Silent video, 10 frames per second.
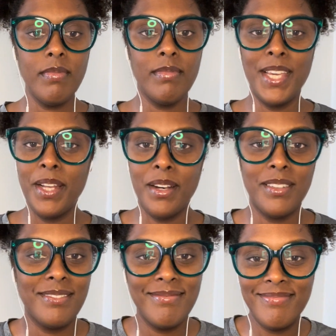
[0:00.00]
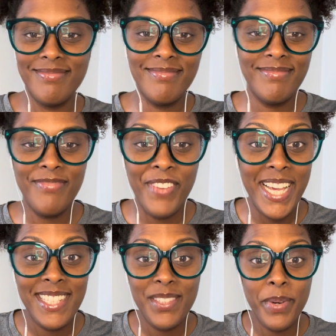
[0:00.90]
you know,
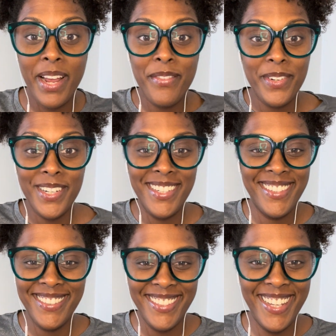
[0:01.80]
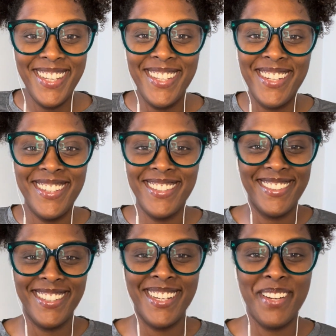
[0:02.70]
face whatever
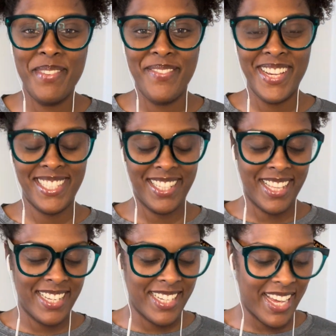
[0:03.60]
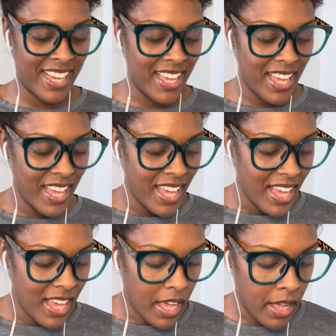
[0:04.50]
you're going to be facing that day.
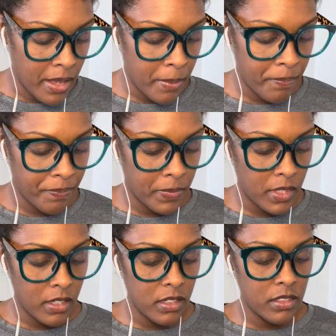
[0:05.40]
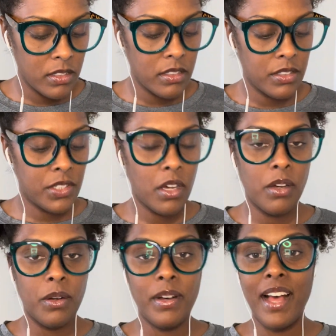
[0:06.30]
Um,
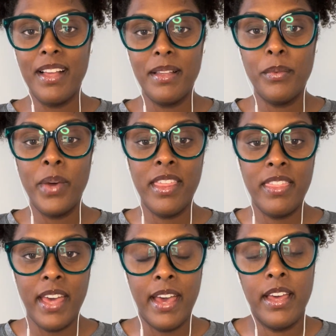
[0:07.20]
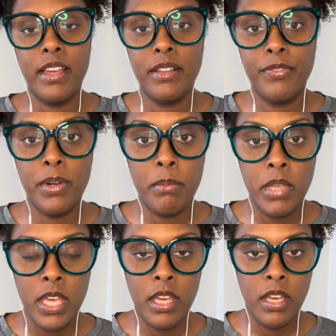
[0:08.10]
so with that, for
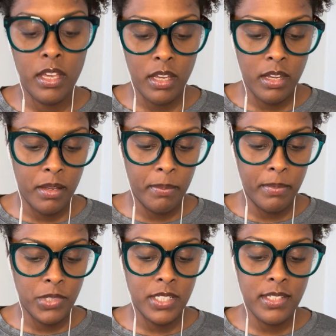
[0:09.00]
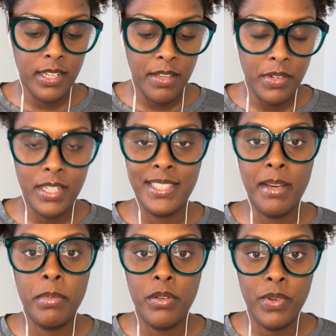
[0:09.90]
me, just to give you an
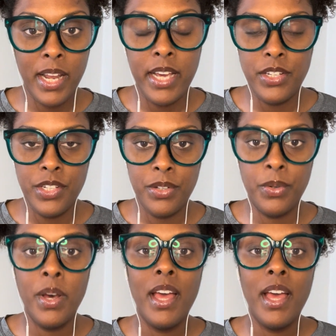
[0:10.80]
example of what I do,